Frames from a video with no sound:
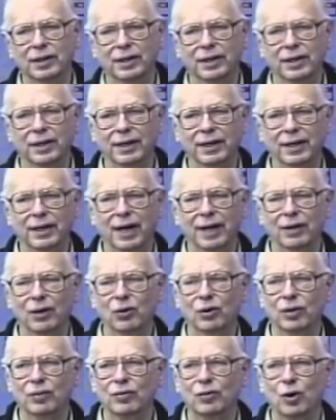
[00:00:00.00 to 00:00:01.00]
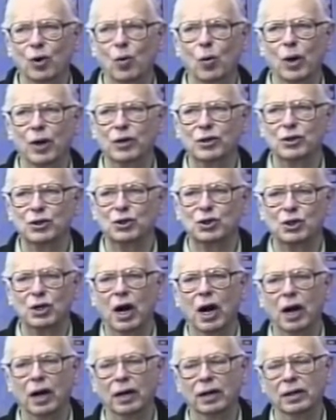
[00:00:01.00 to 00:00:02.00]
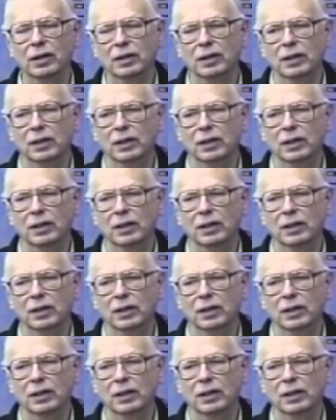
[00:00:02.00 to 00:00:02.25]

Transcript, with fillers: and I don't even know where to start.